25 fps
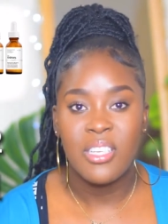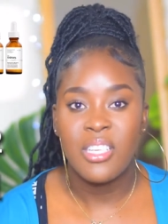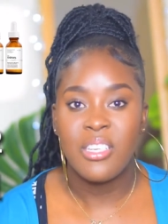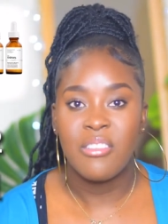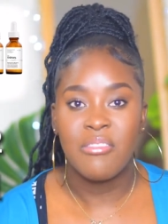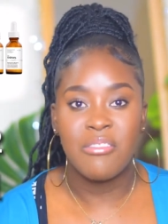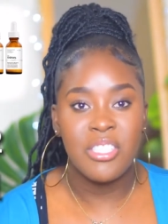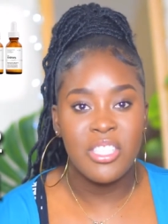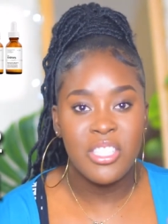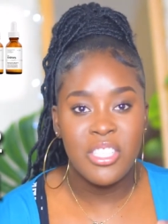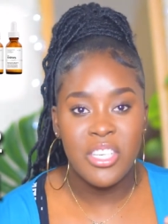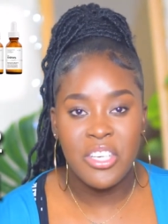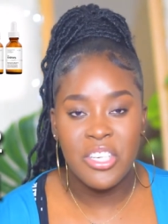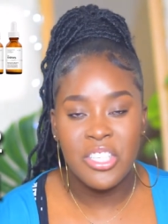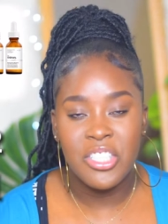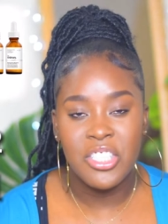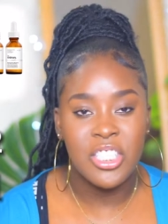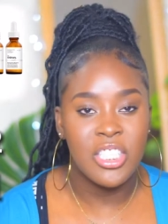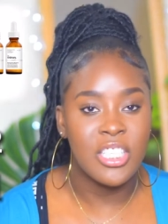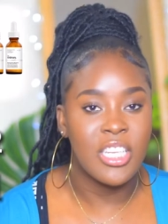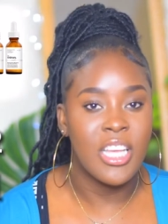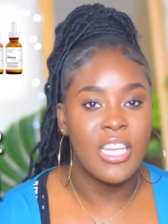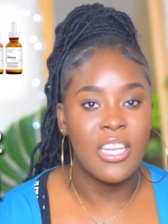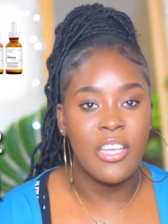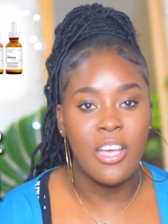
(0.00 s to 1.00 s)

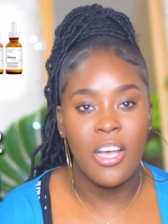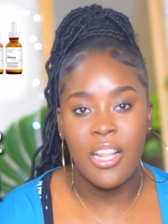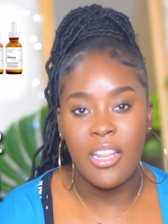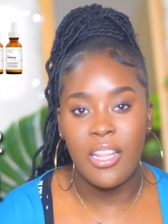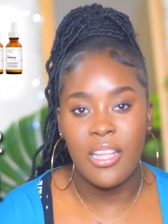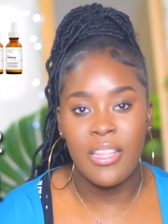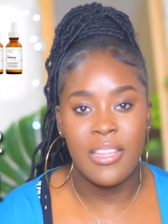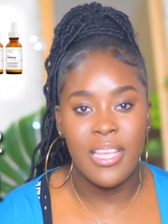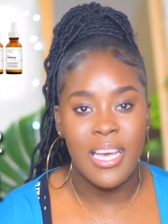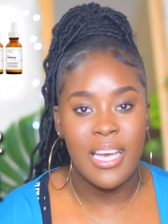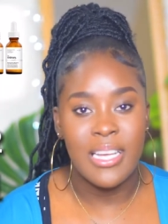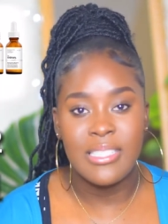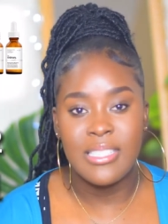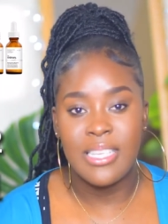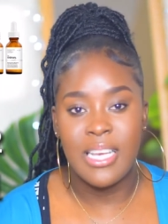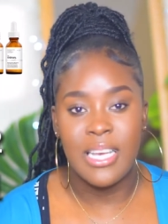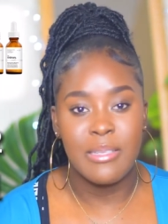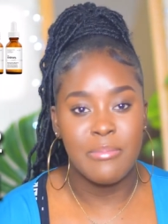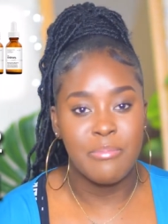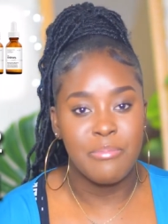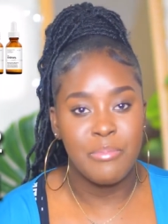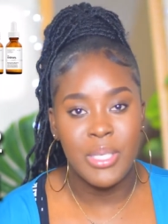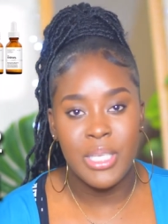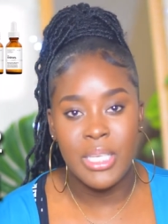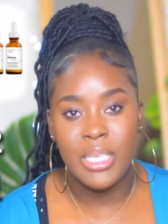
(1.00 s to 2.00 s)
researching and all of that
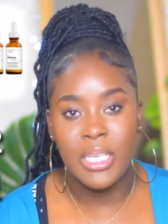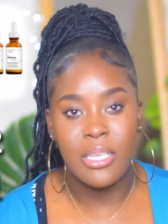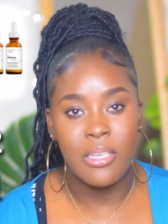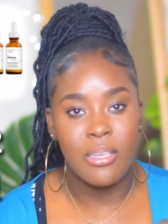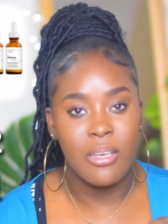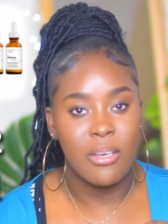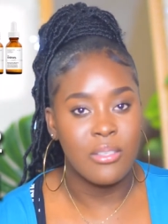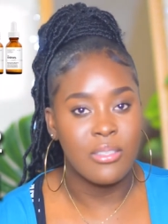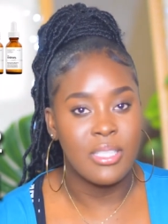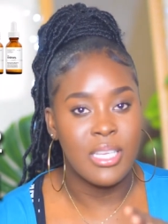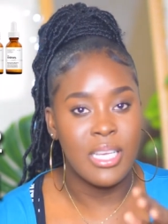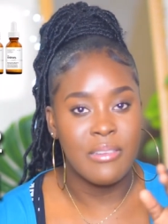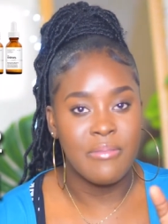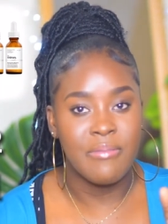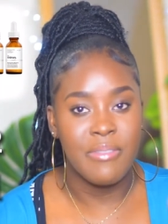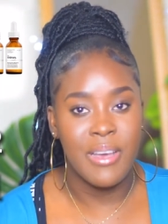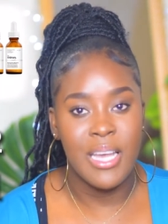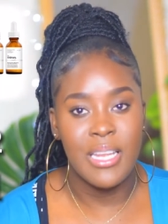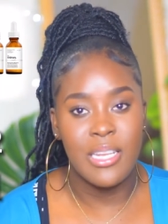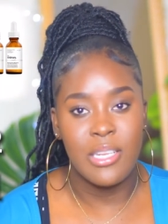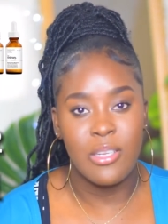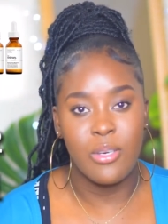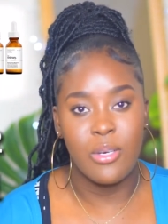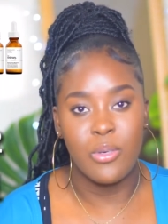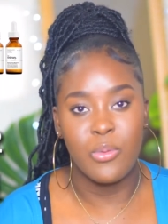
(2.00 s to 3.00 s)
and picking out and
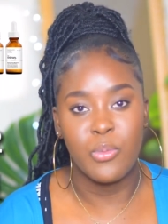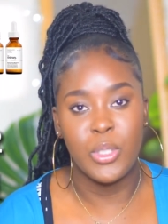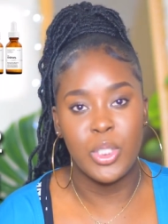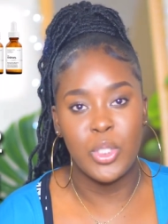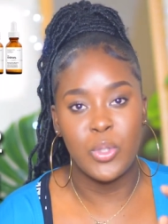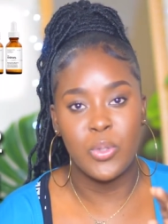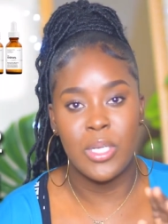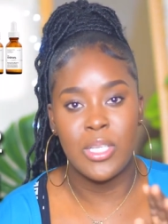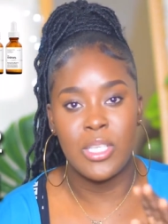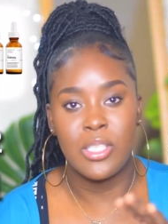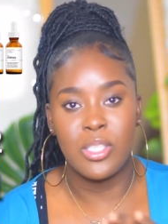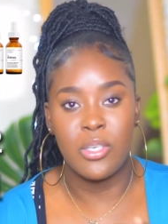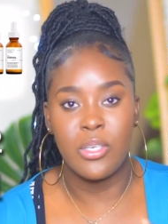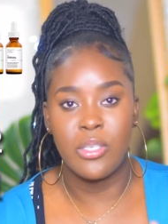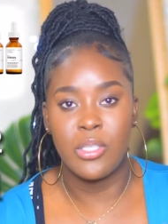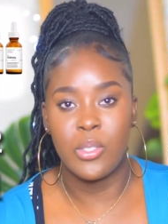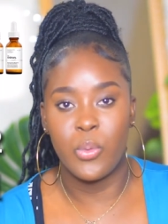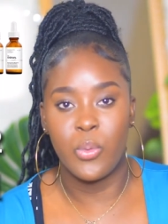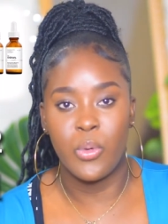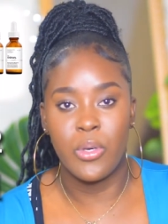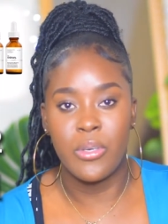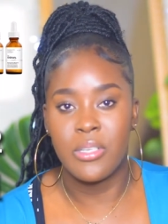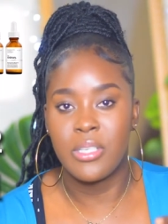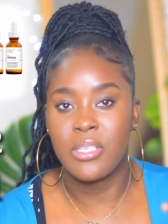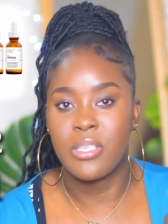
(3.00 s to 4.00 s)
finding out which one is going to
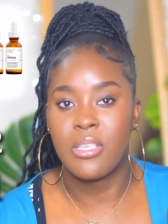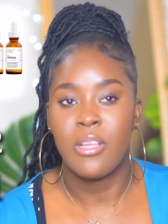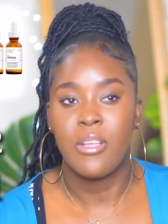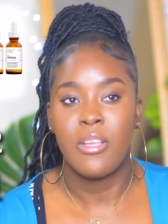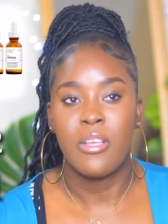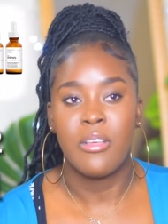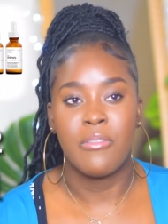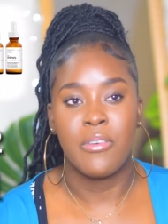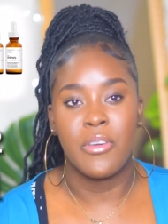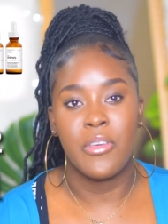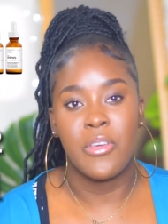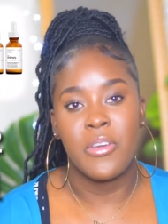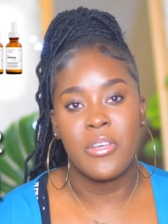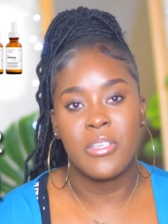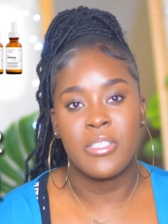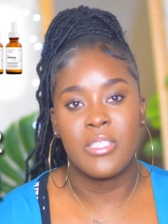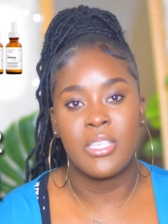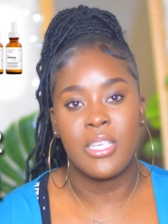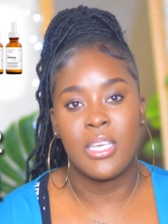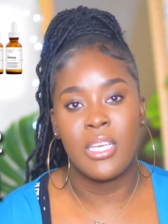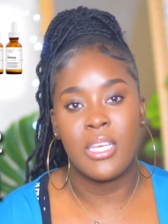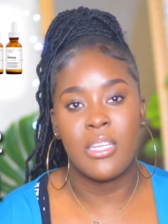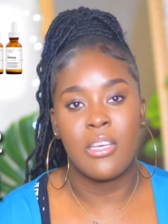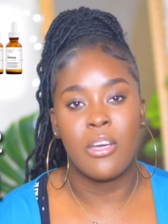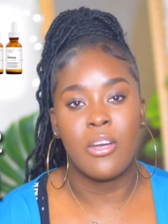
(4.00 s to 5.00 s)
work for your
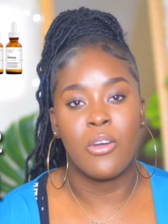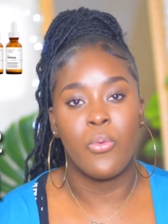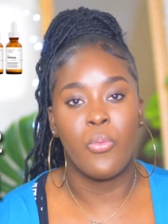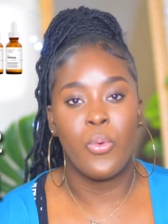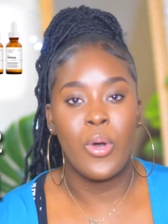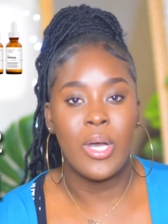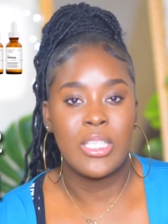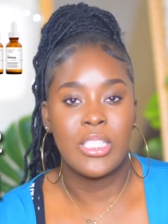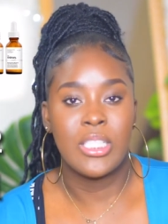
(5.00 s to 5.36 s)
skin or what